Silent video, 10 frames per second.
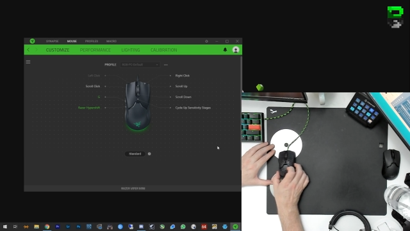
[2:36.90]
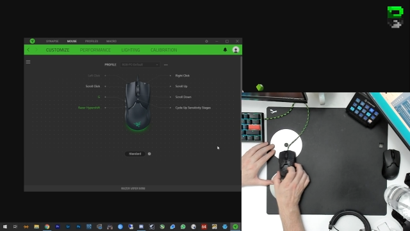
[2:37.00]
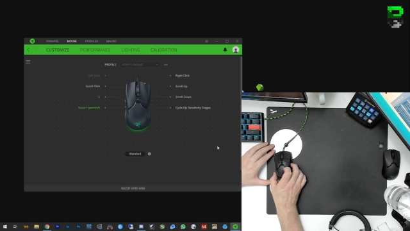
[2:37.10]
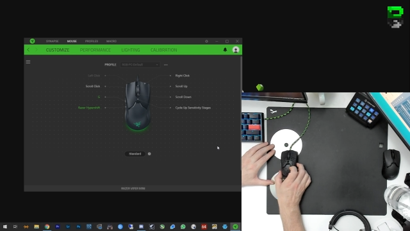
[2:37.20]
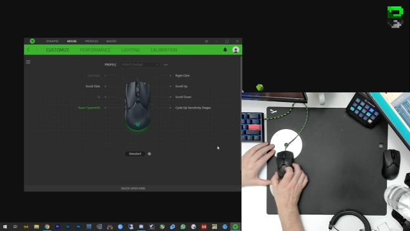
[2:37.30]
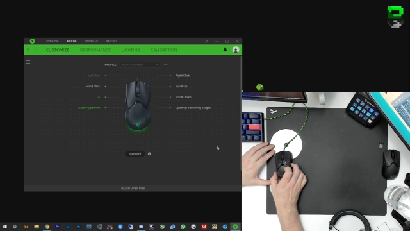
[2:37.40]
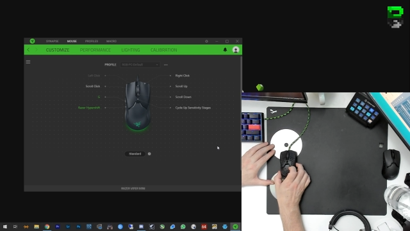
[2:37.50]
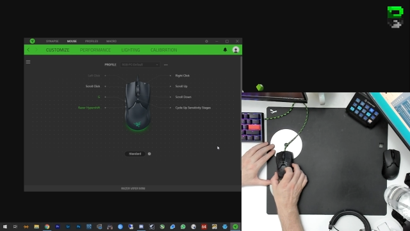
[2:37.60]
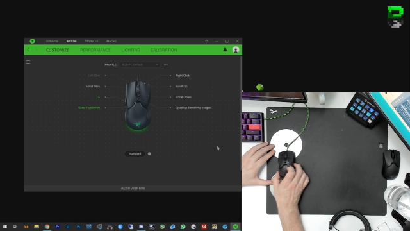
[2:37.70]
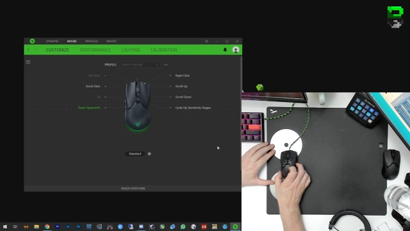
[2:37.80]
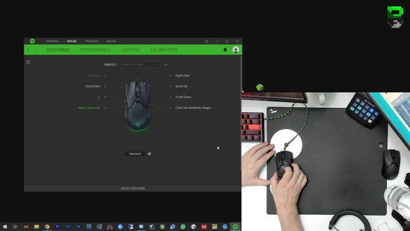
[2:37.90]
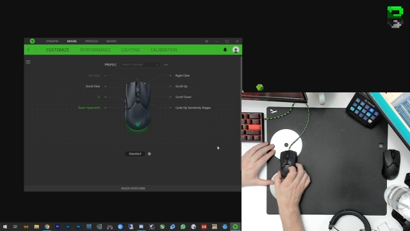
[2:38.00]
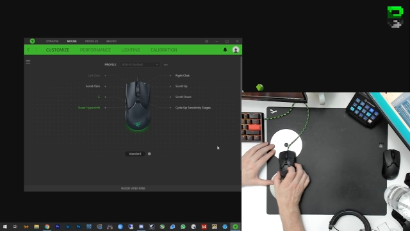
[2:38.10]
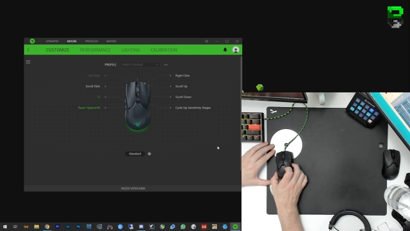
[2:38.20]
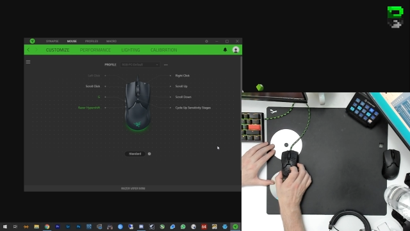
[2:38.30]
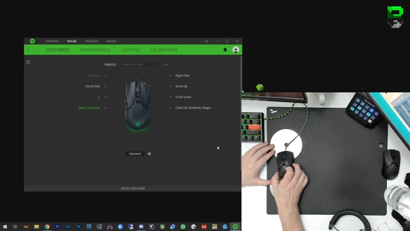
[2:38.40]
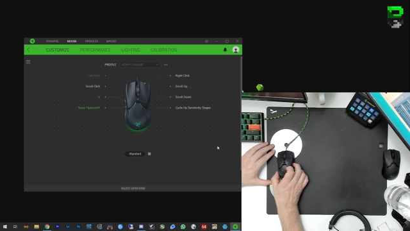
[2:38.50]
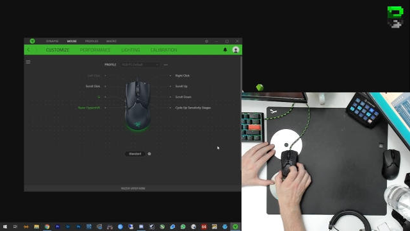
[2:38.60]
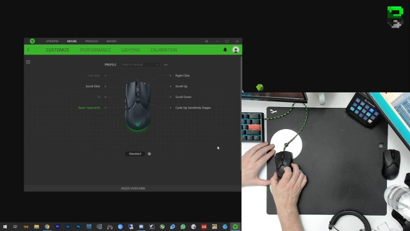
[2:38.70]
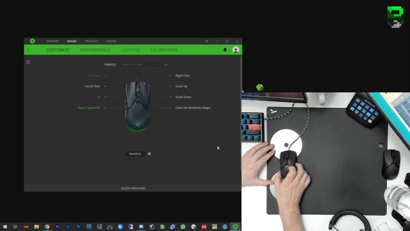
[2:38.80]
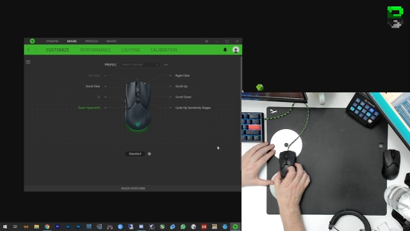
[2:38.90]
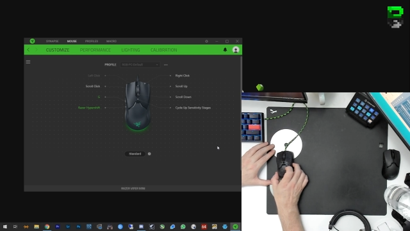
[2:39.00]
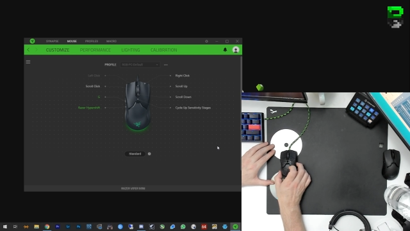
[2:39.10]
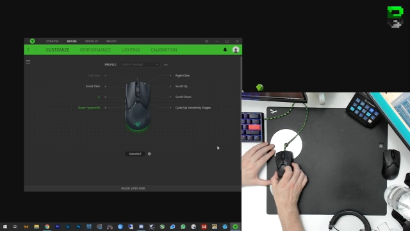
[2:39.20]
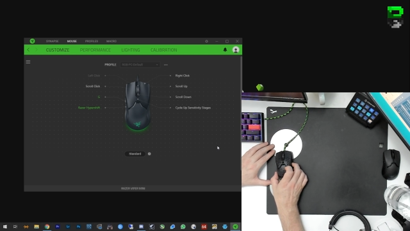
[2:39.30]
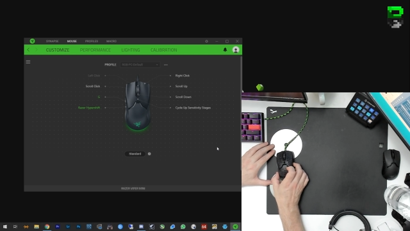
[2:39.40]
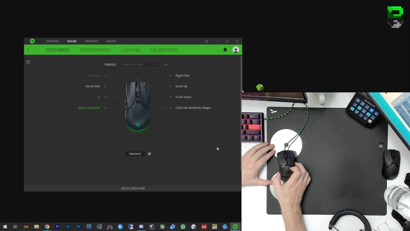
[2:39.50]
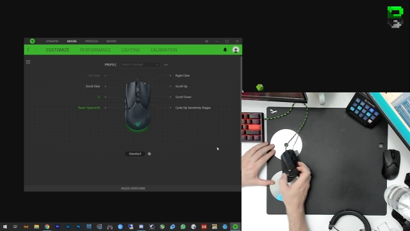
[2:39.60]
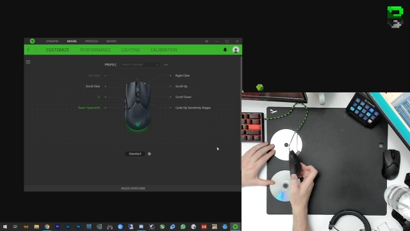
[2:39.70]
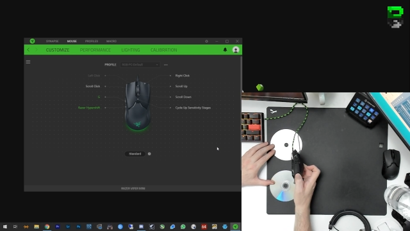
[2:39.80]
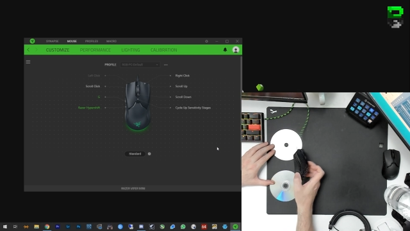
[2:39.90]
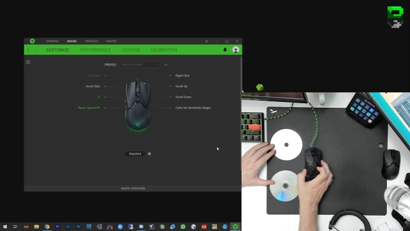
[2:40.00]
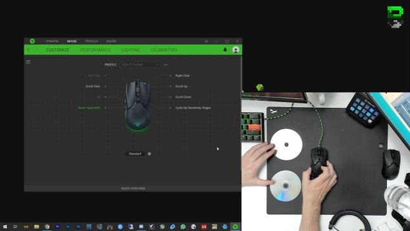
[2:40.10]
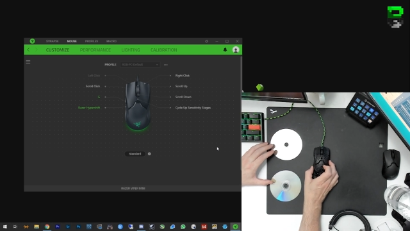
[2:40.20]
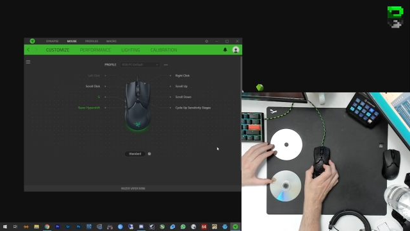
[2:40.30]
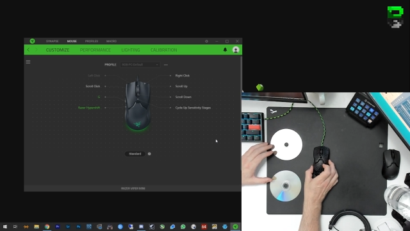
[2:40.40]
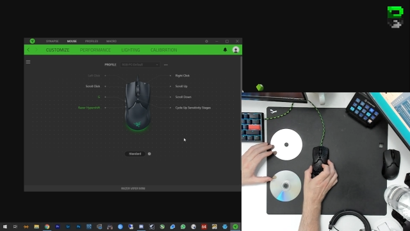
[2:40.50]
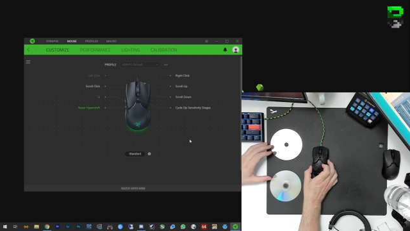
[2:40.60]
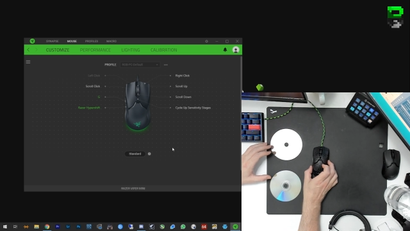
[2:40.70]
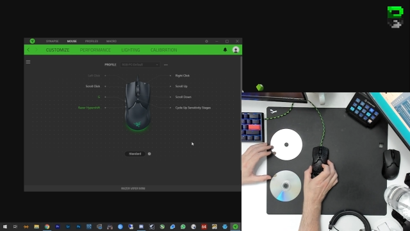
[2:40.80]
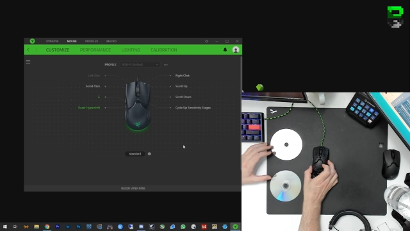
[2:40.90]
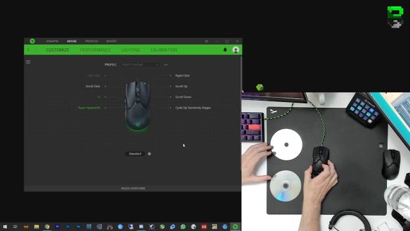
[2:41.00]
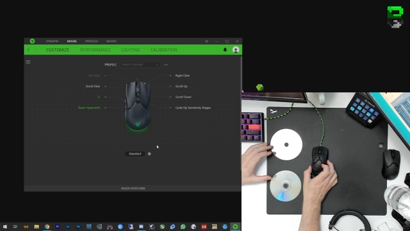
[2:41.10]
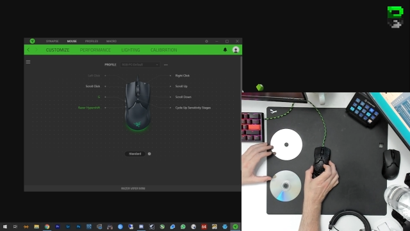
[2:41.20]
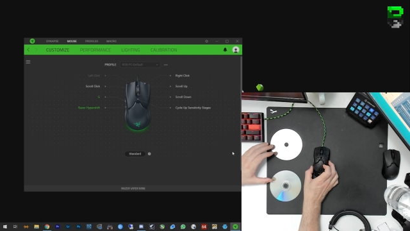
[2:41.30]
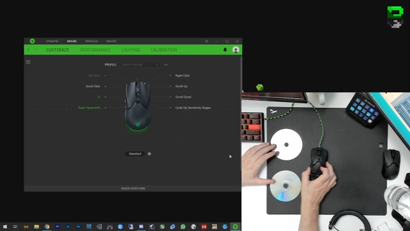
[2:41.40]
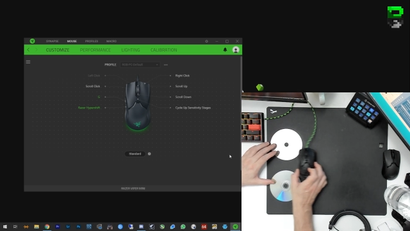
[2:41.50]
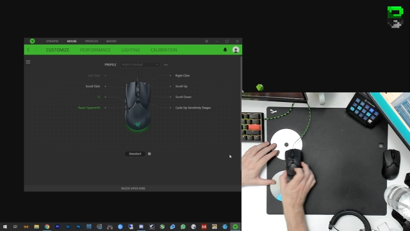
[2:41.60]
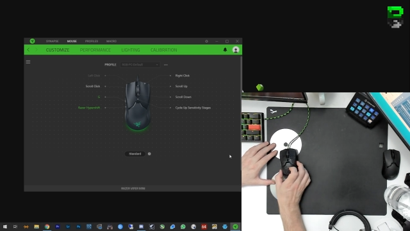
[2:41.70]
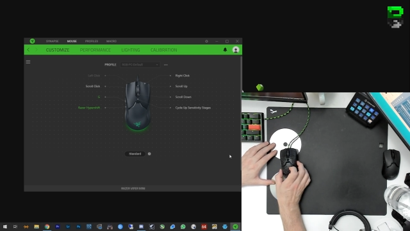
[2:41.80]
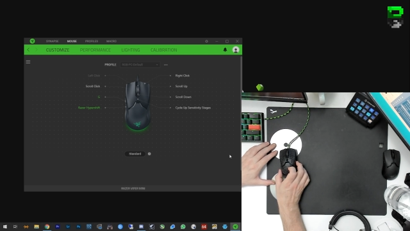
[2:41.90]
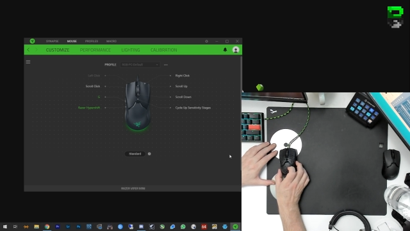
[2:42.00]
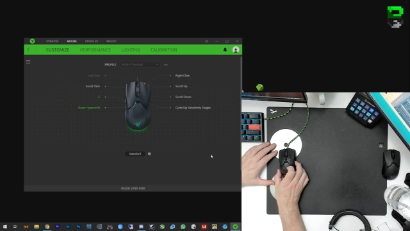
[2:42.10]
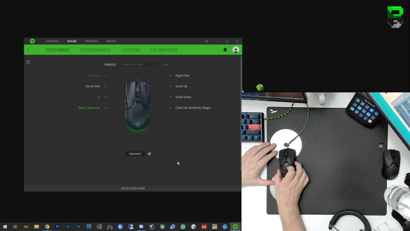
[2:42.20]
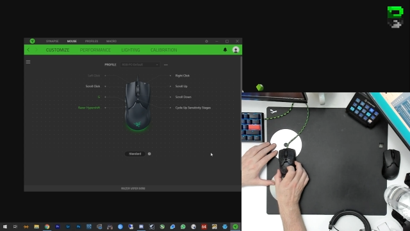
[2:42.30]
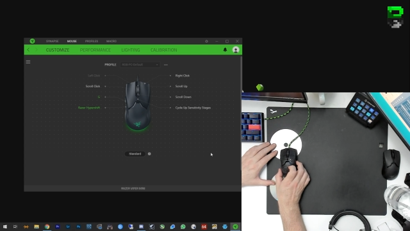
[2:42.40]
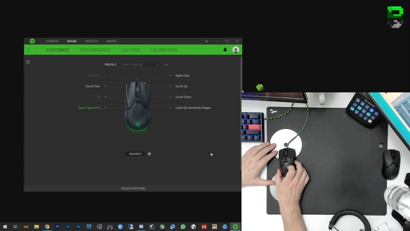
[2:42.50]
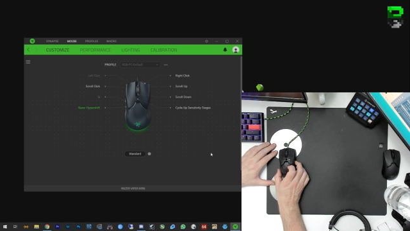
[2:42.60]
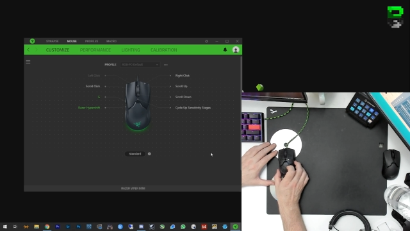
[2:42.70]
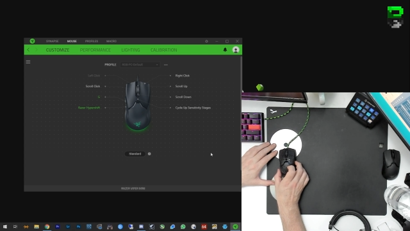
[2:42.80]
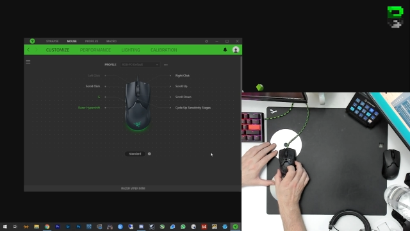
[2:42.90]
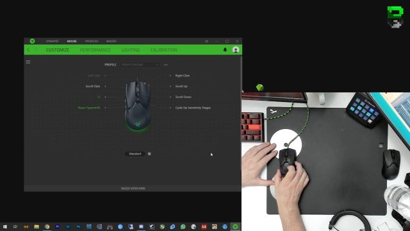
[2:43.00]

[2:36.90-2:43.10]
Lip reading: [unreadable: no face in view]